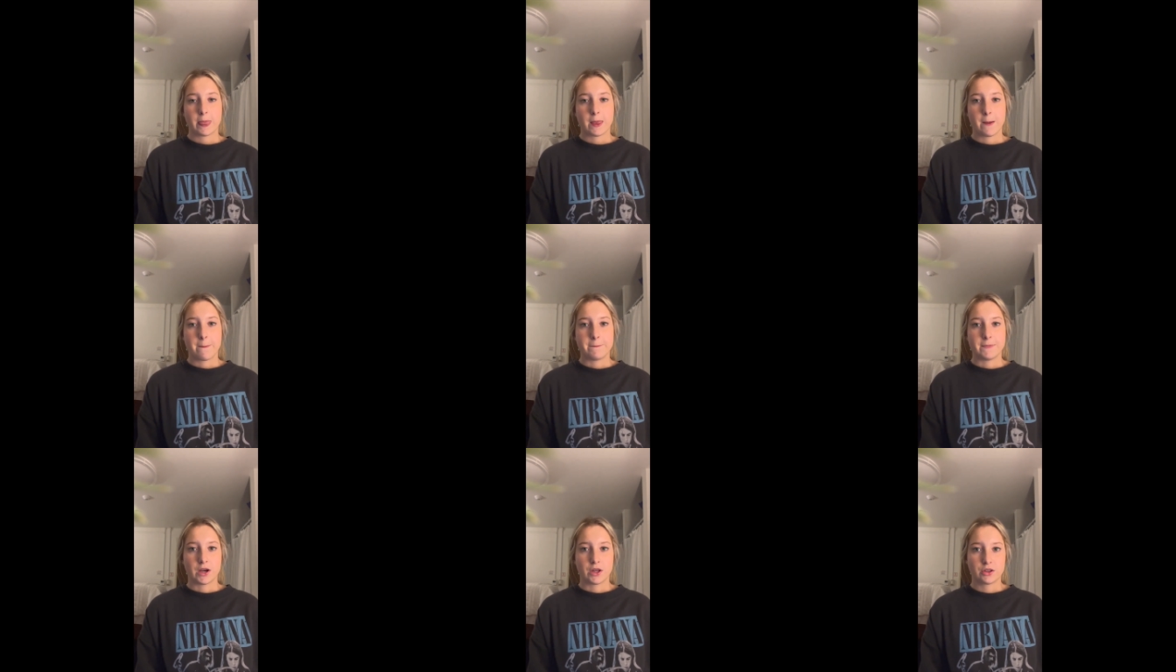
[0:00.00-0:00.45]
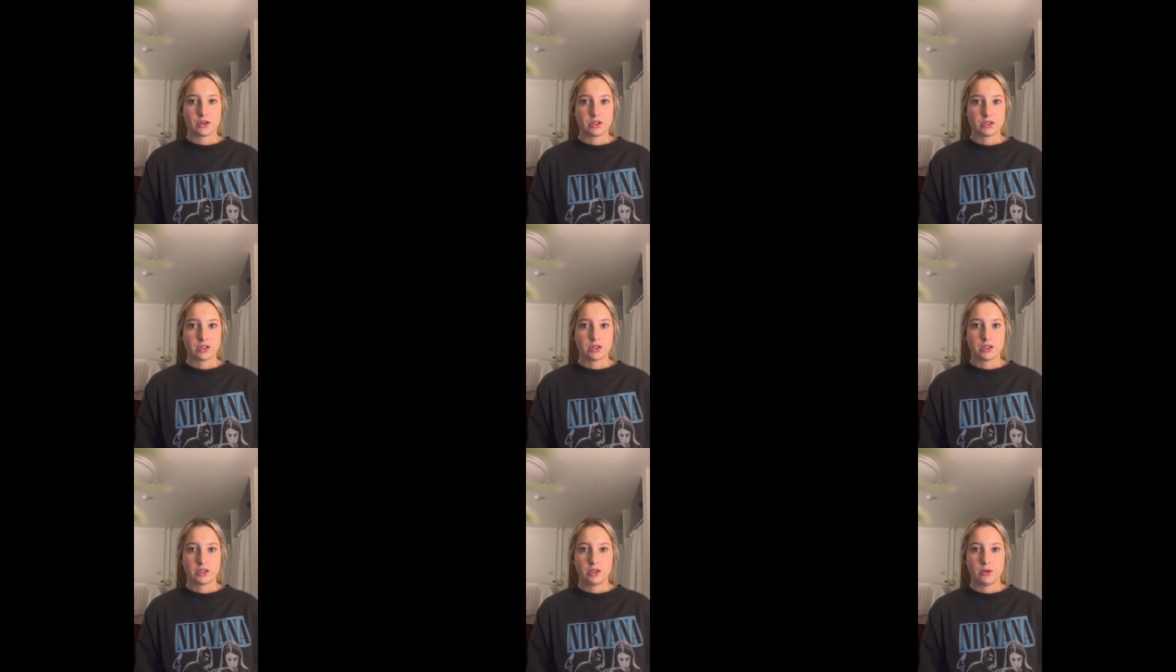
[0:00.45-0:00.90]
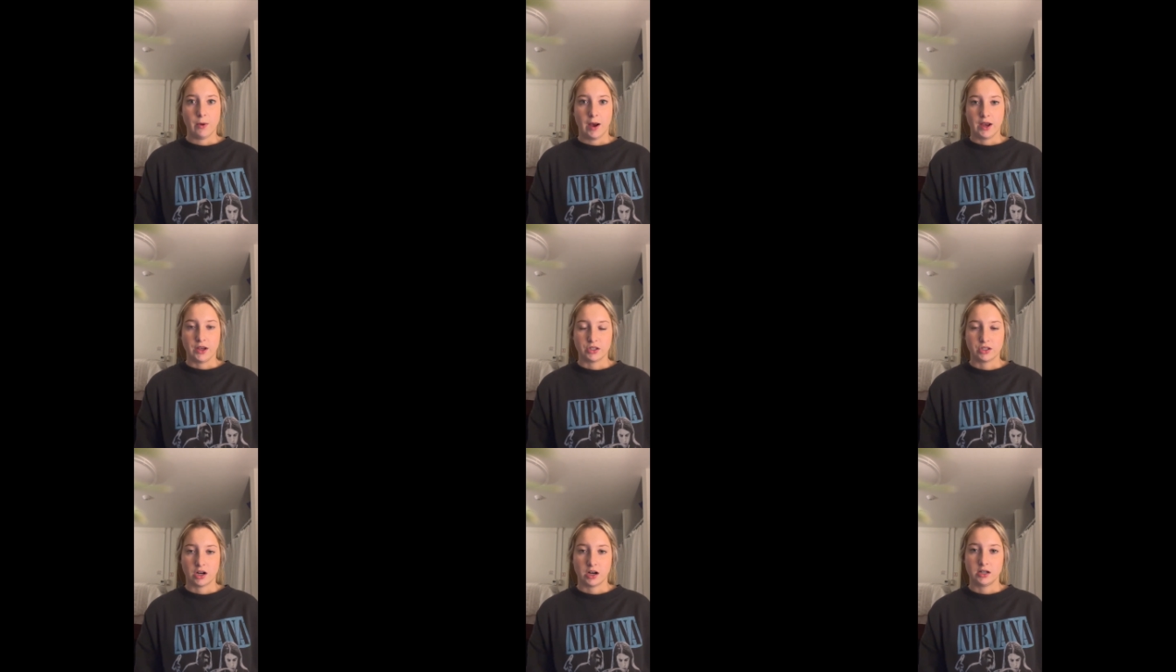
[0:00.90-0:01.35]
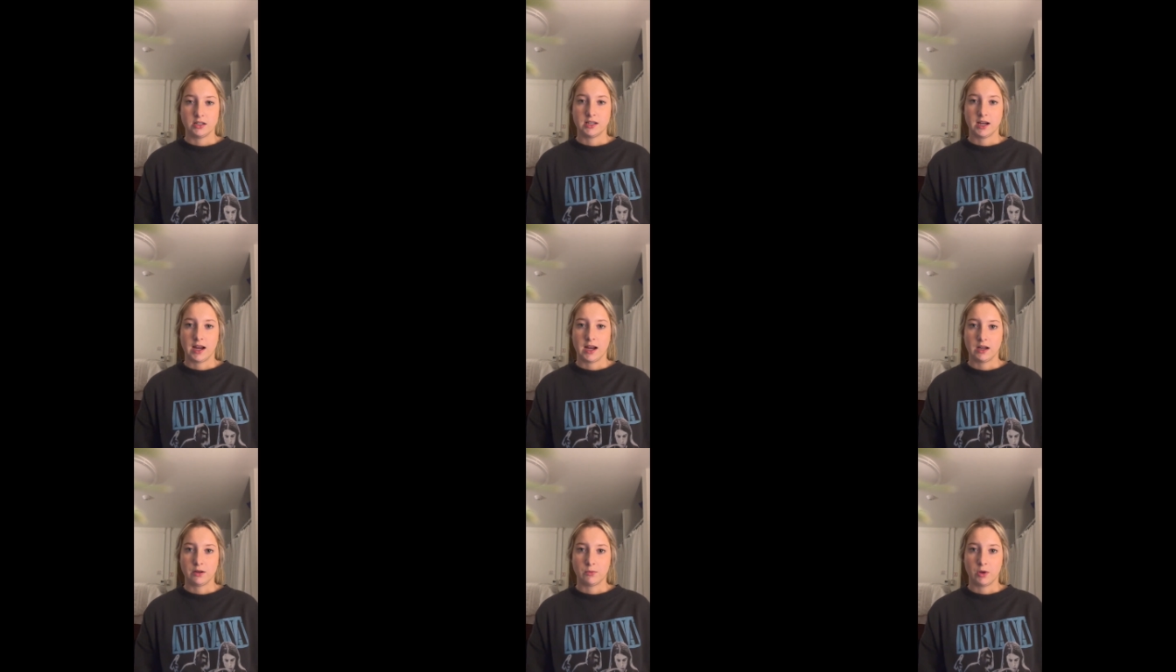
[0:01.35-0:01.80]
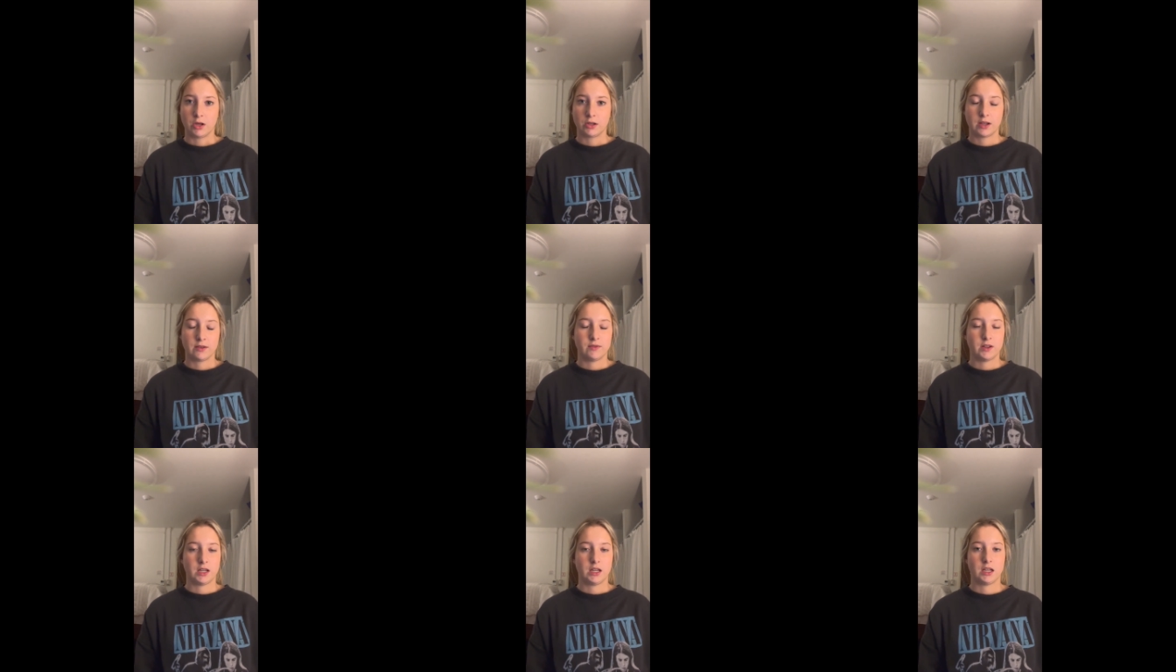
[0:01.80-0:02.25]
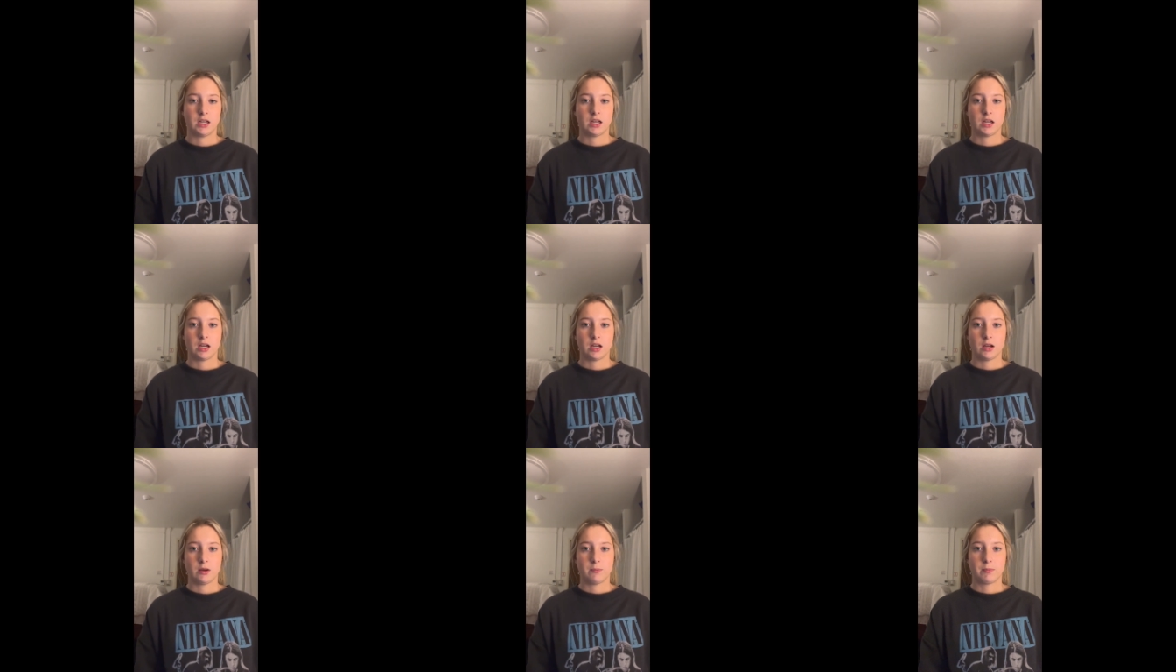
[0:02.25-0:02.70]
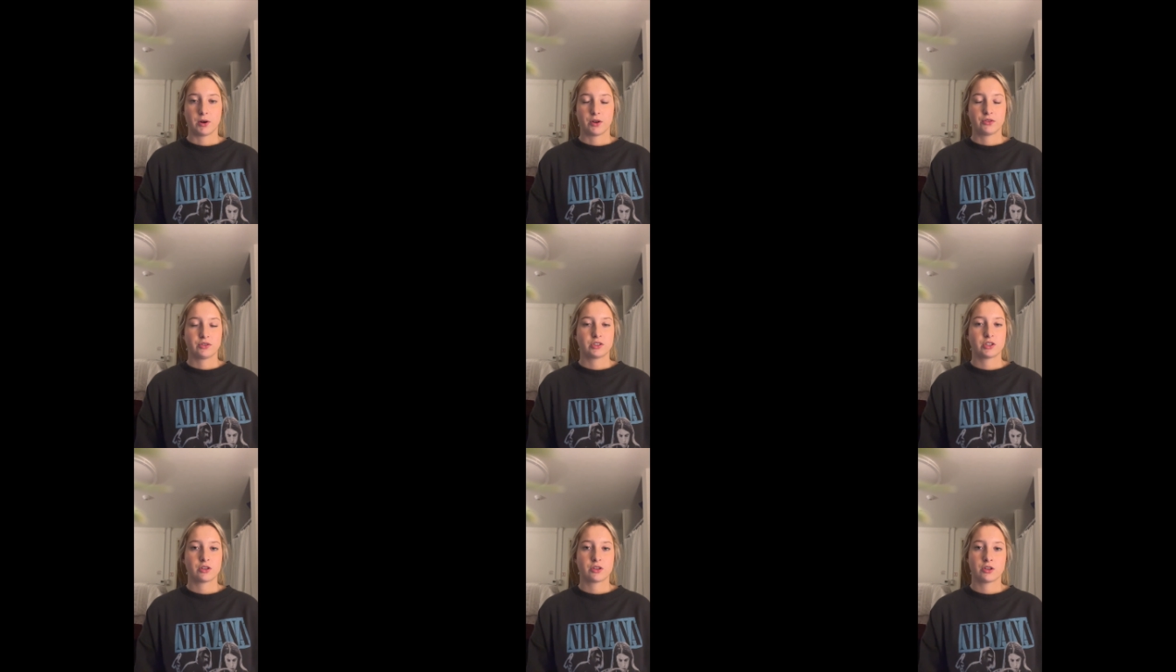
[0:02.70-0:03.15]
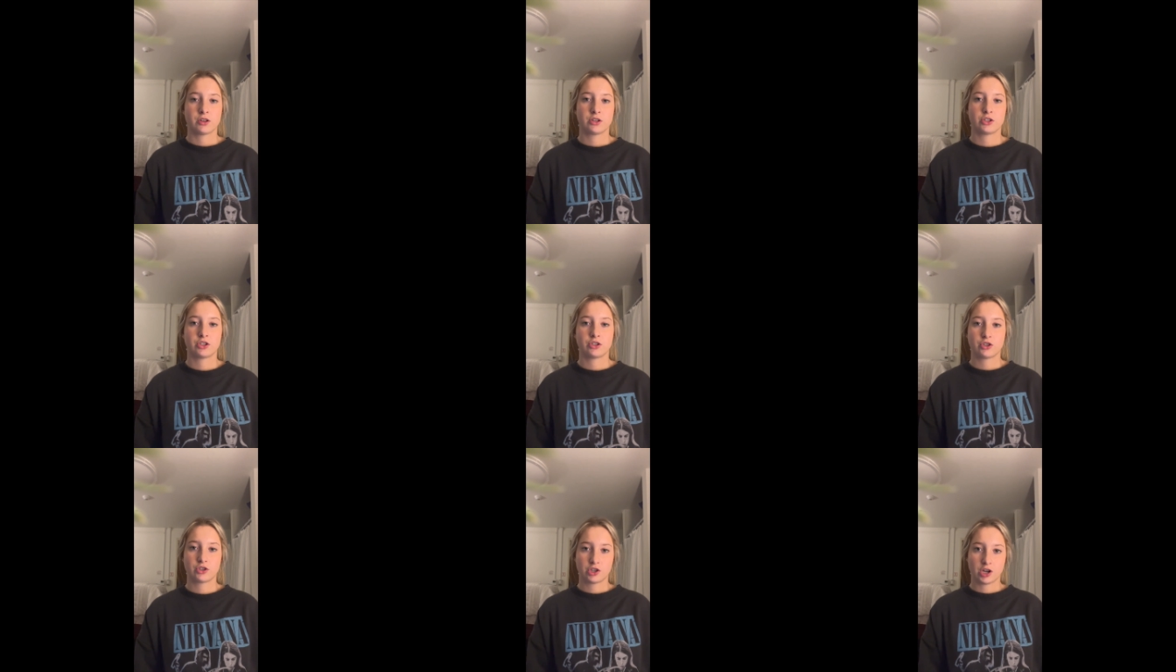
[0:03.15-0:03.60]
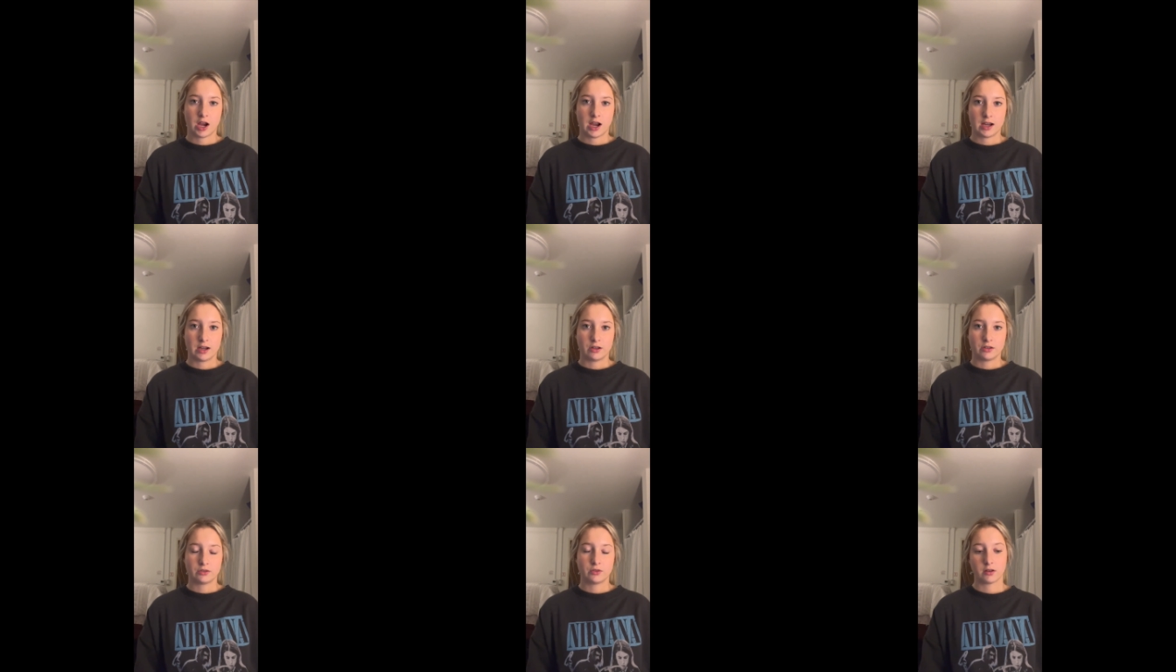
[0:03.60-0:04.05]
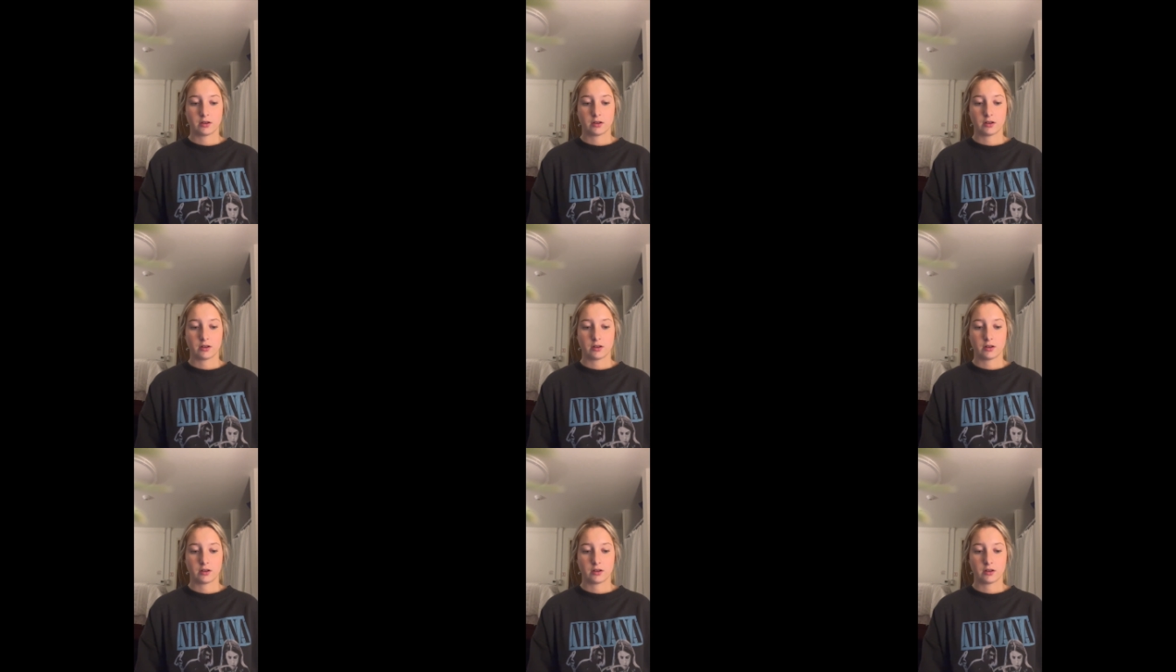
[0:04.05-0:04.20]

mothers in the US are dying while giving birth to their child